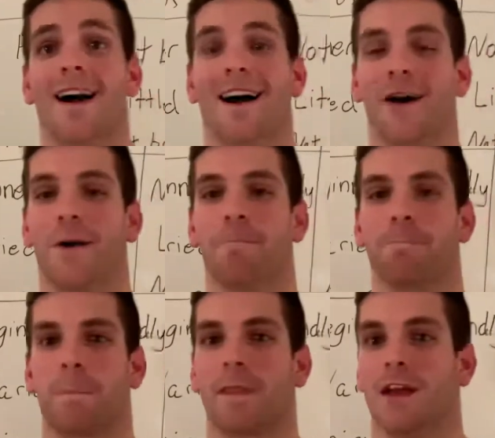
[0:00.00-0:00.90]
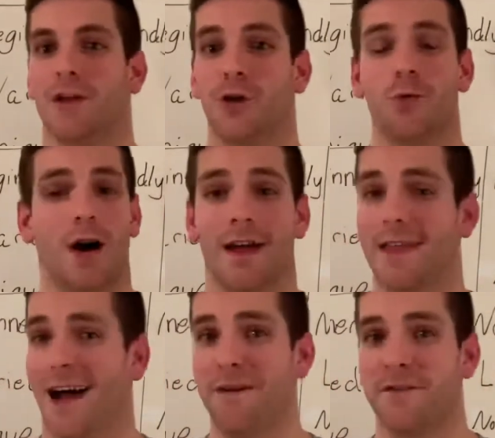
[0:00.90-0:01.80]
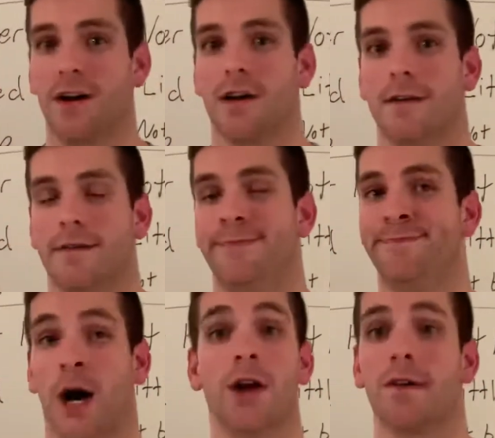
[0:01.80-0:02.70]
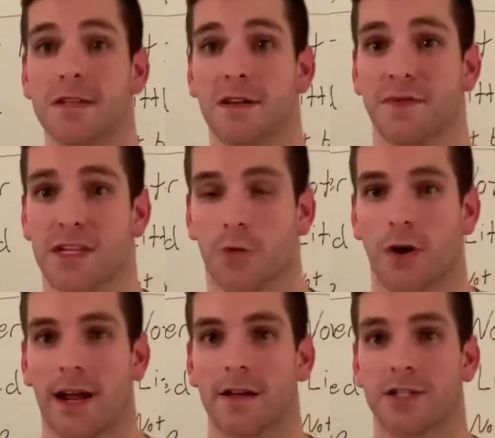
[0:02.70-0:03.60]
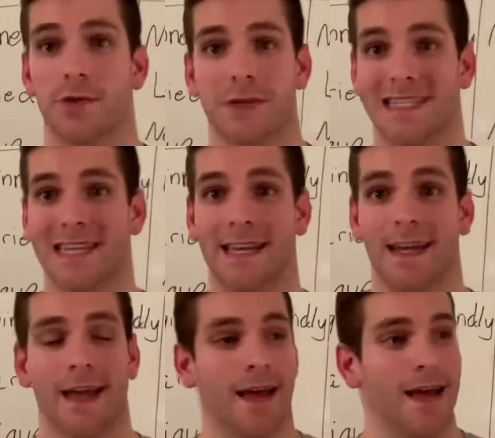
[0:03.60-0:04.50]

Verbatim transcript: Um, you, I, have done hundreds of these workouts to a T,